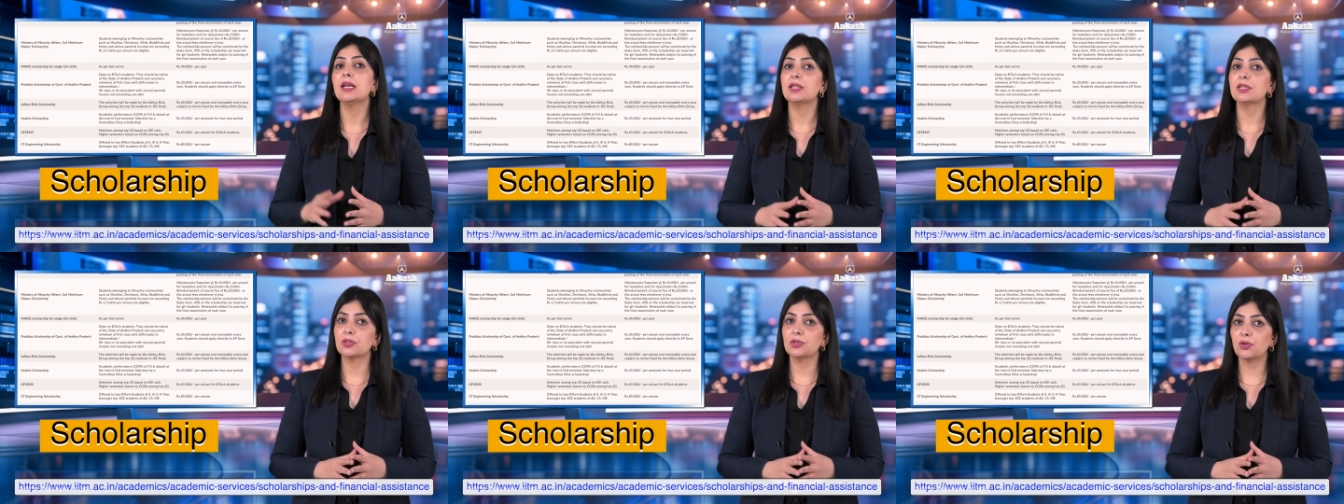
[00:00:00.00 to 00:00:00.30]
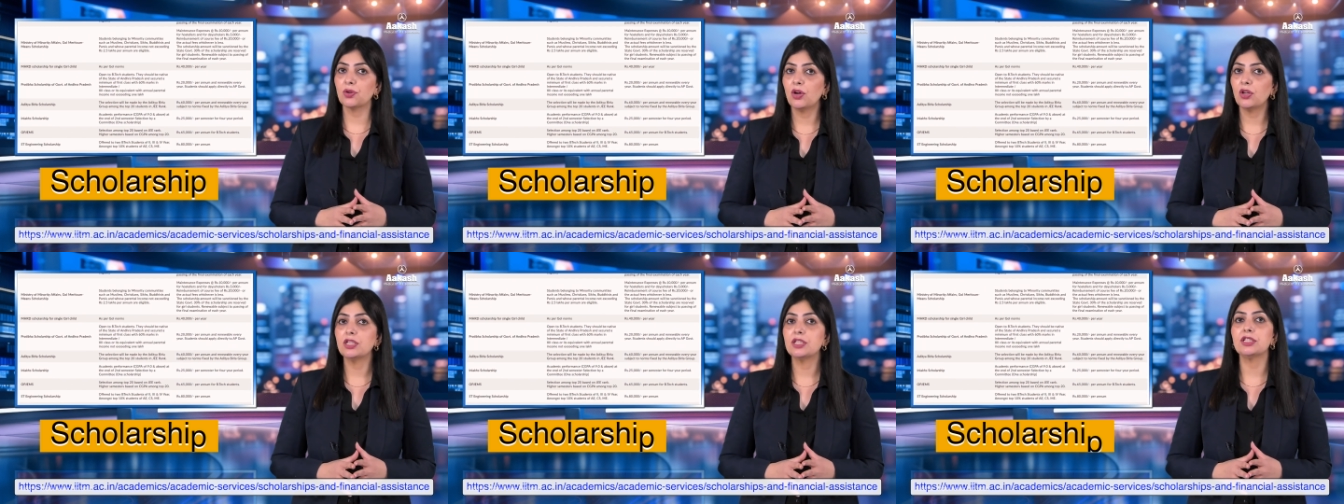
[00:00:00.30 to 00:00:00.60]

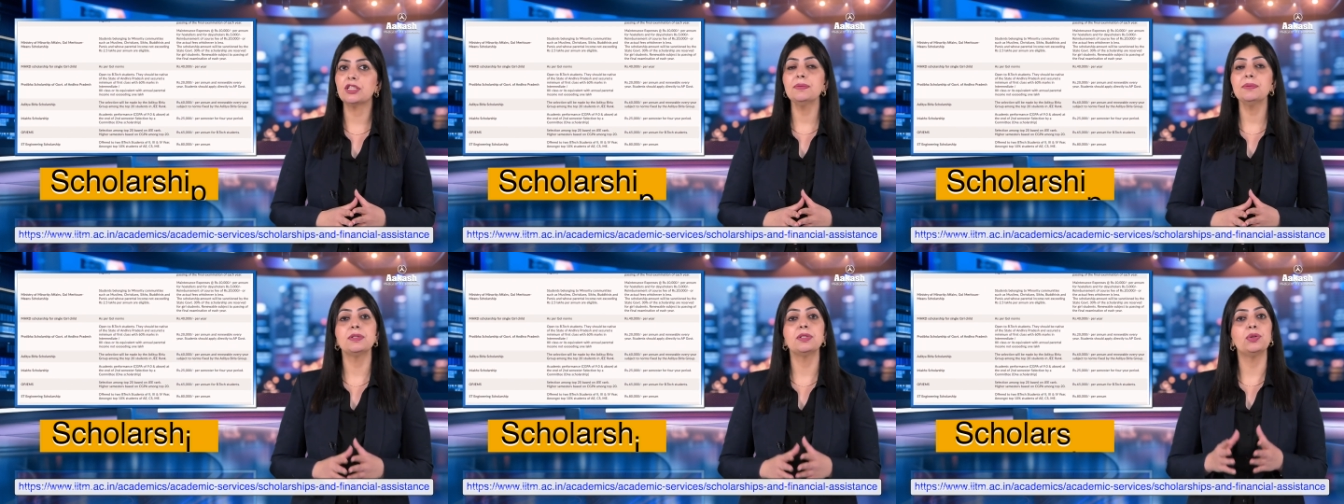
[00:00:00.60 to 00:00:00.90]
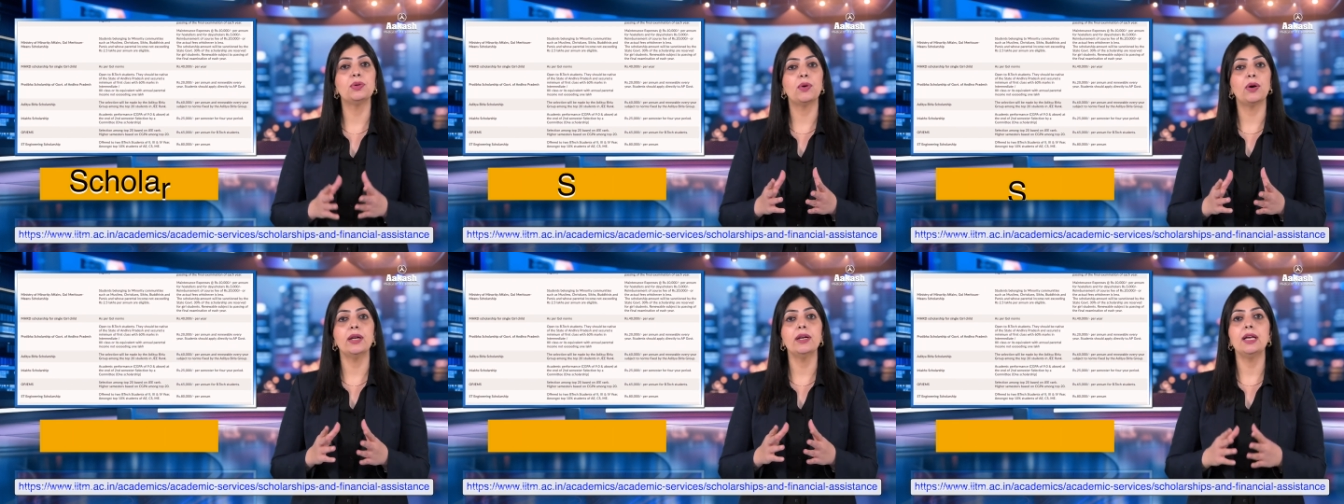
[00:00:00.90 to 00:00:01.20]
scholarships
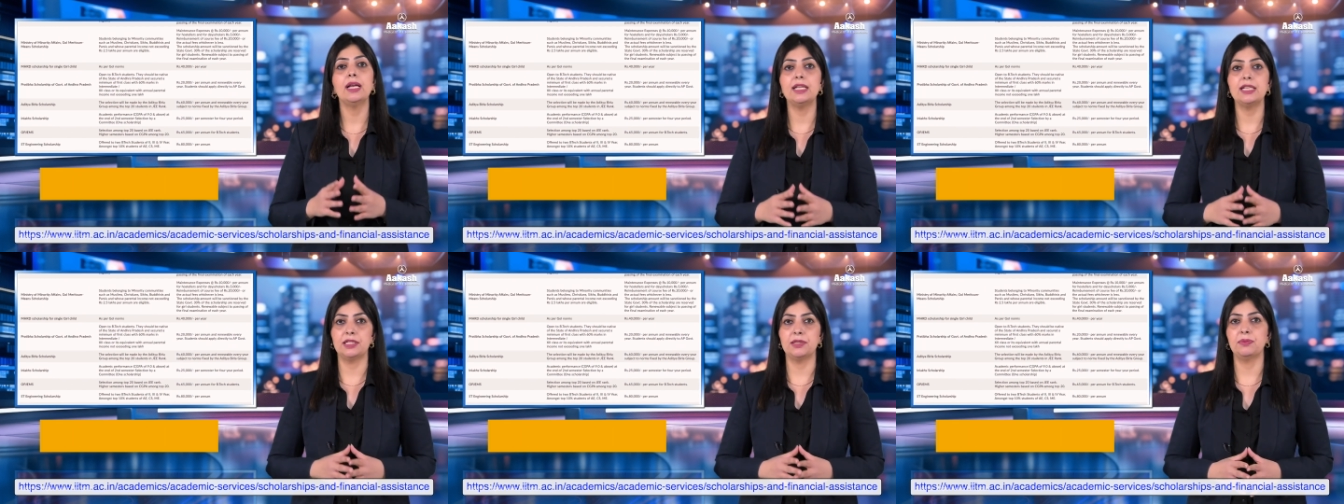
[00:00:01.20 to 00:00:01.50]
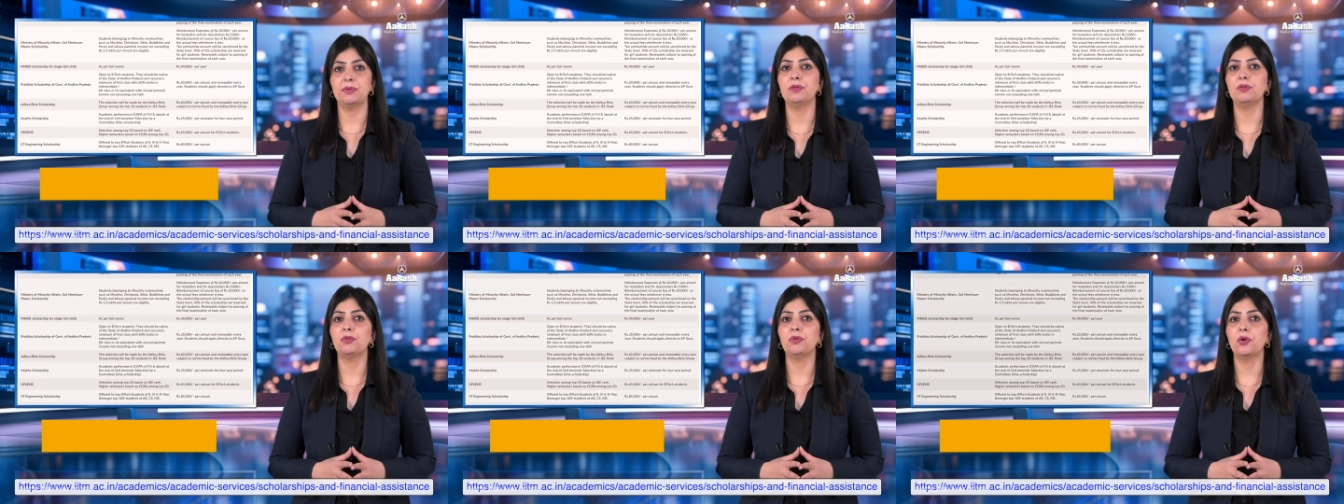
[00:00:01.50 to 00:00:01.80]
you are
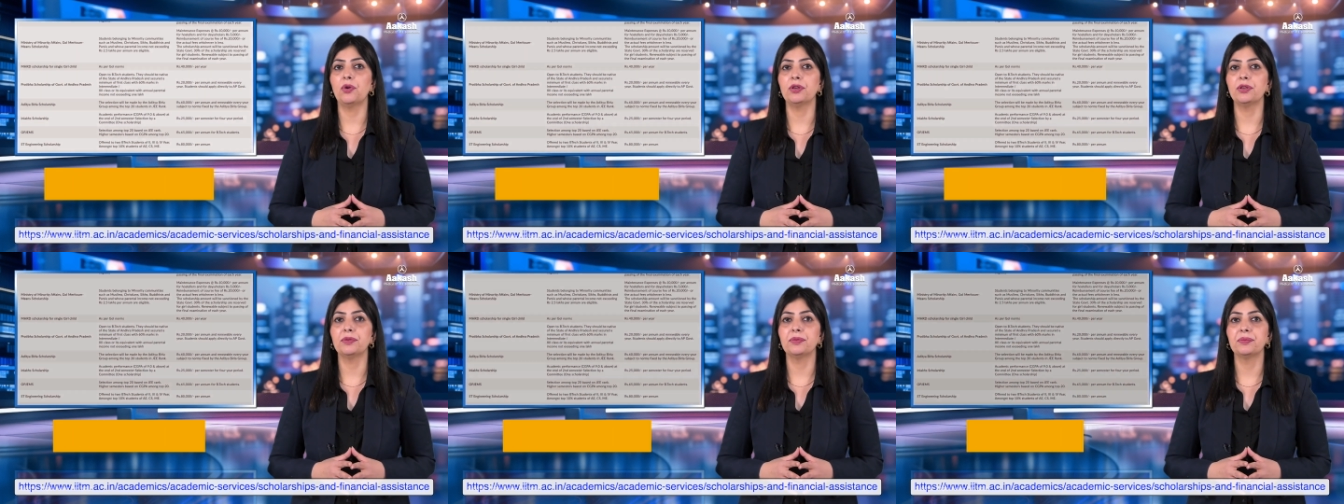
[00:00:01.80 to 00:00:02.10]
eligible for.